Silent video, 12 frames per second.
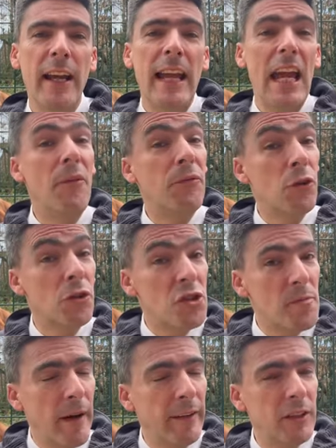if you're
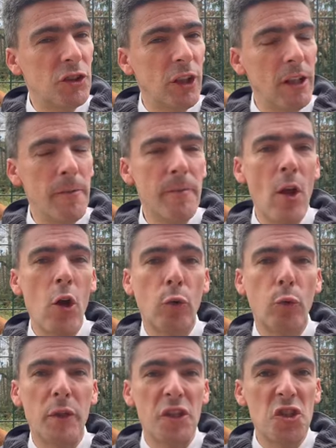spiritual,
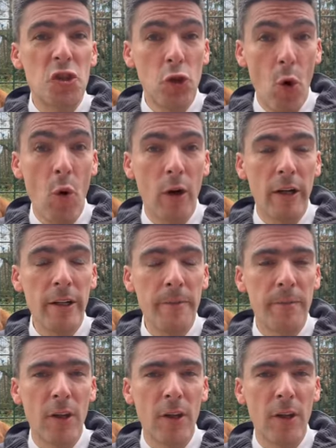restore,